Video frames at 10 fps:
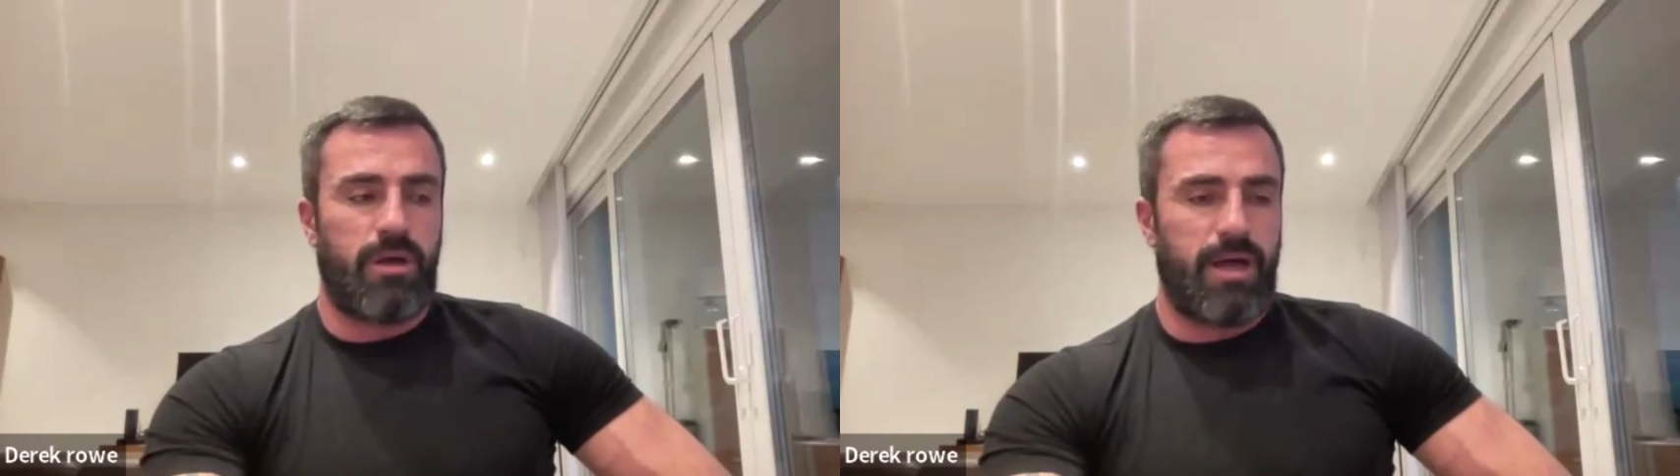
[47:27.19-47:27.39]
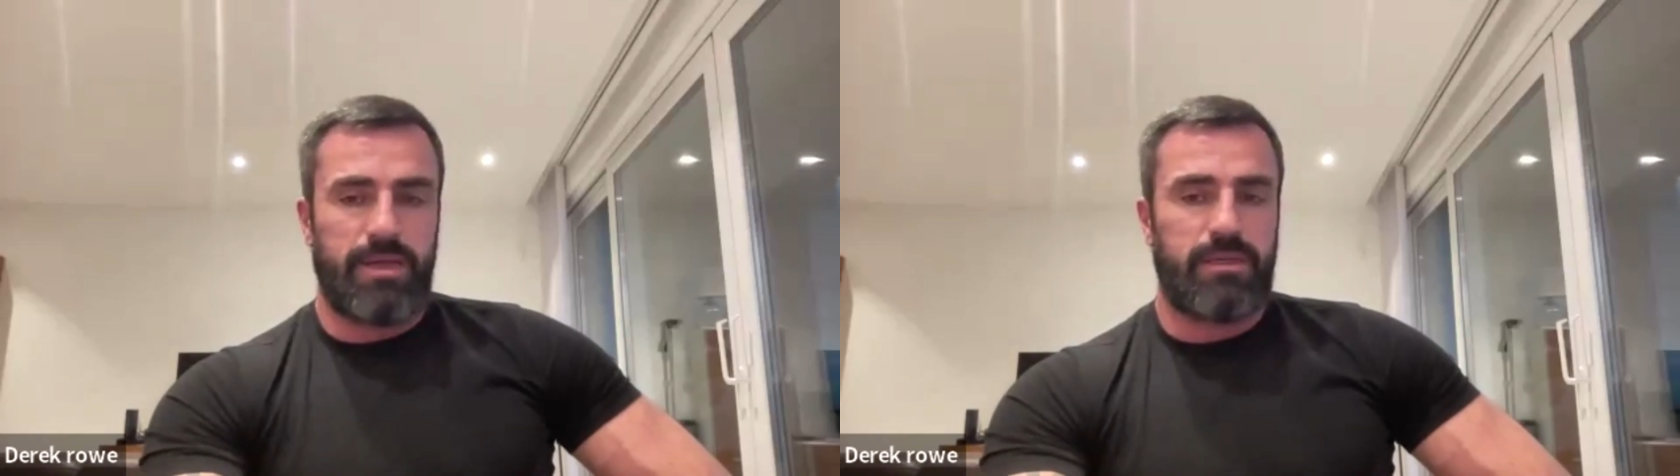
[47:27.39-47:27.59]
I
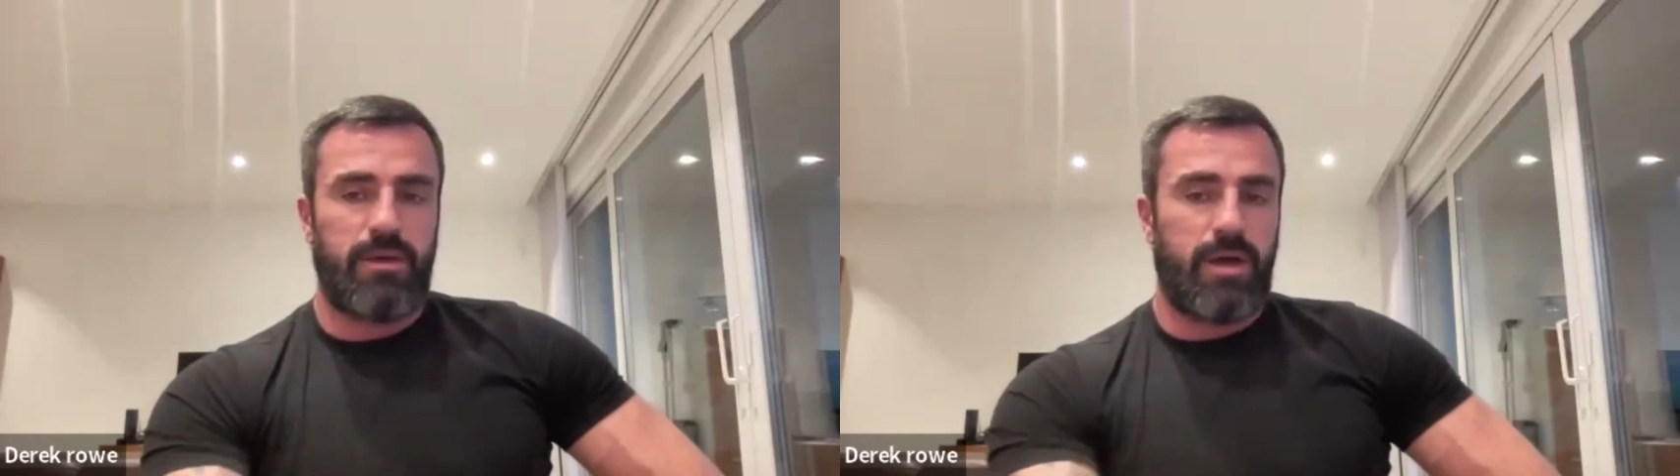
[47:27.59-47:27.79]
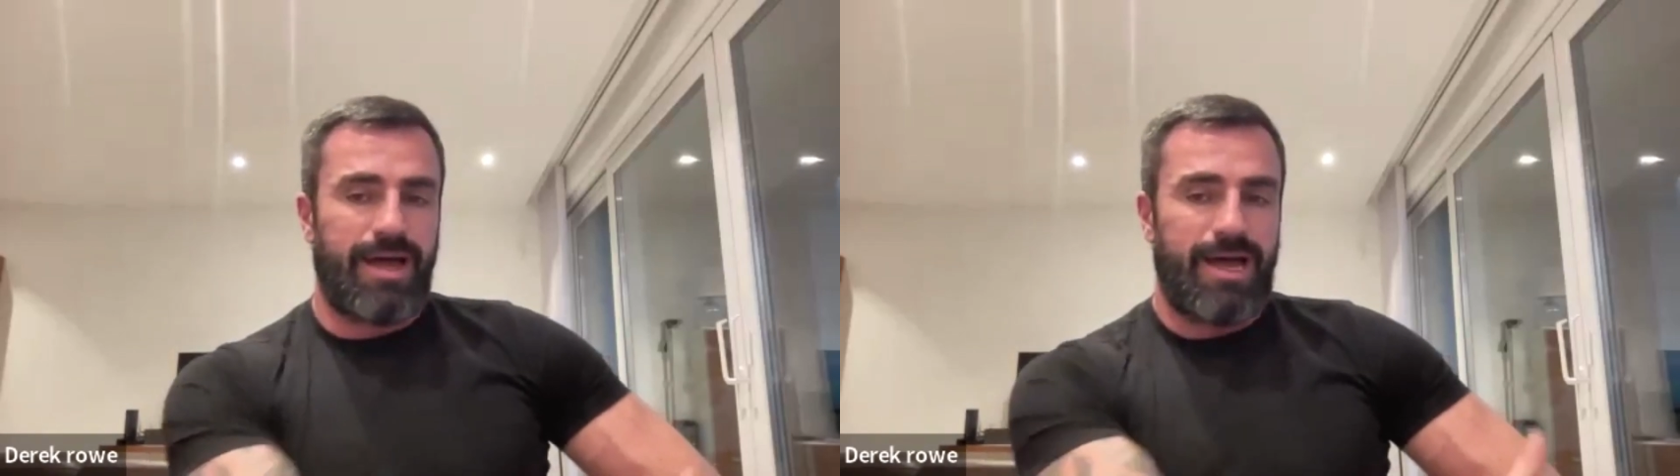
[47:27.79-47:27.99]

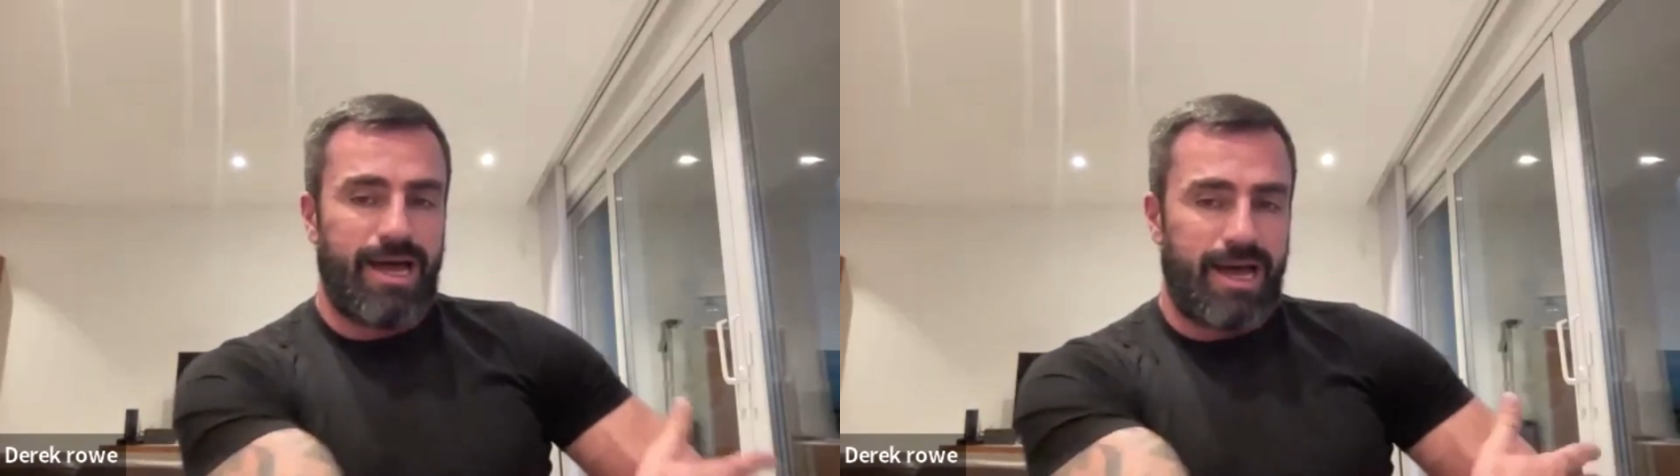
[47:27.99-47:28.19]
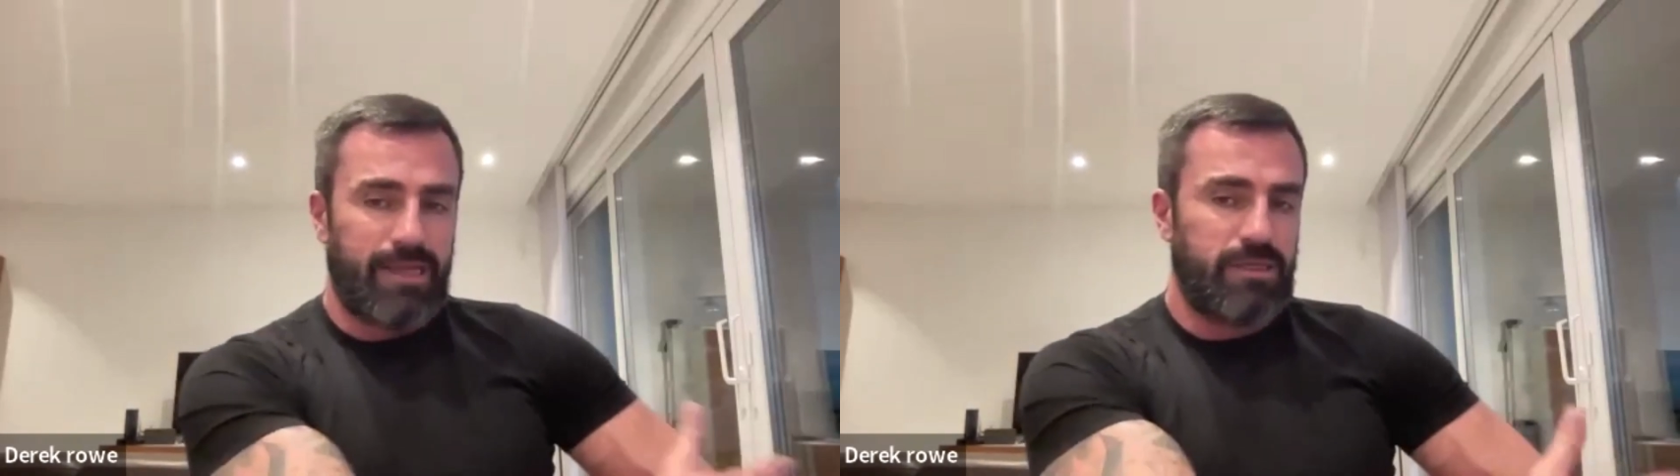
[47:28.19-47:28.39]

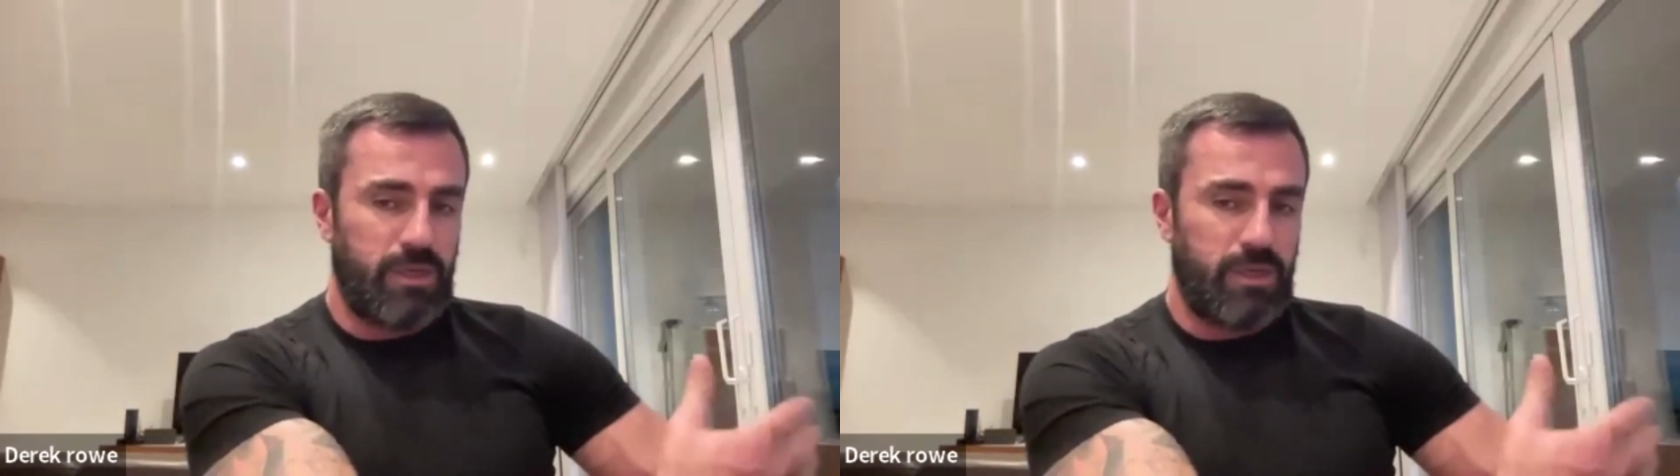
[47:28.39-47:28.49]
had